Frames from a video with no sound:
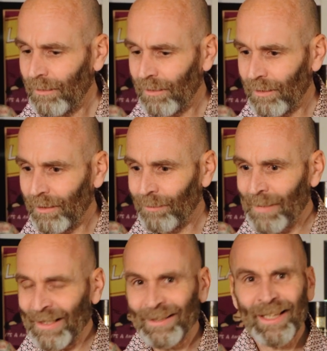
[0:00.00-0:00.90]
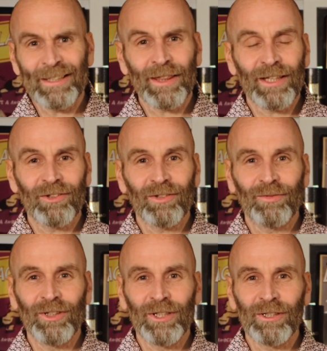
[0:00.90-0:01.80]
the mind kind of thinks of
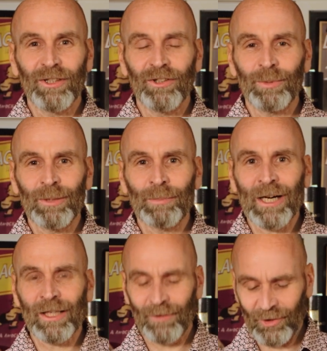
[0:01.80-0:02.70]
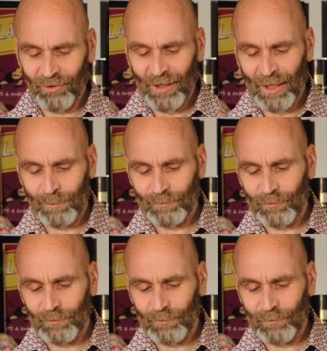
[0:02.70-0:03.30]
vanilla as being part of a dessert.